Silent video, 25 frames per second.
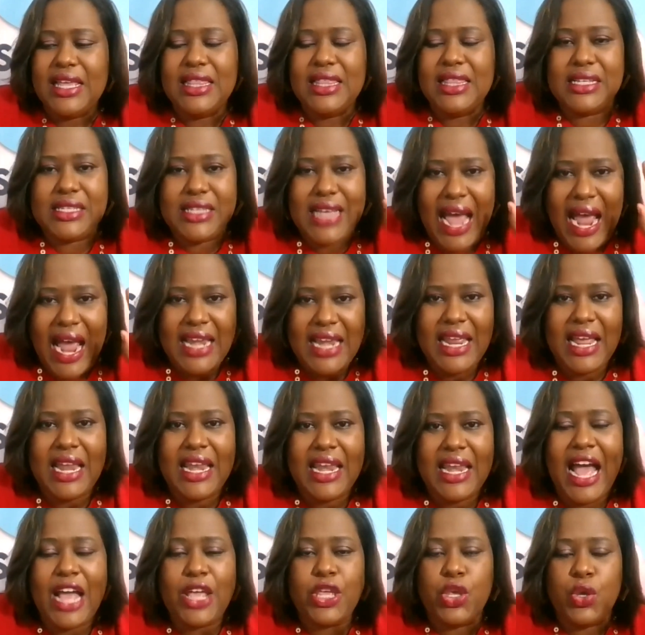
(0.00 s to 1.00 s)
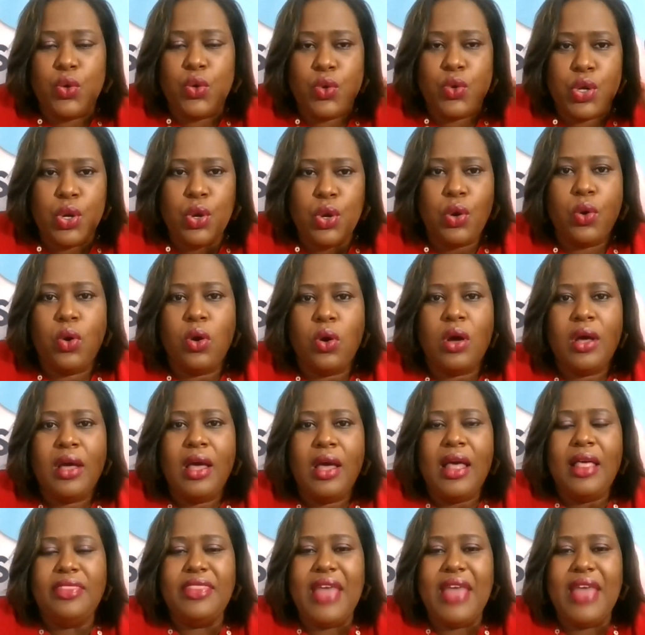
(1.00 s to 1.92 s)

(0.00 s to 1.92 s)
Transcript: this idea that you know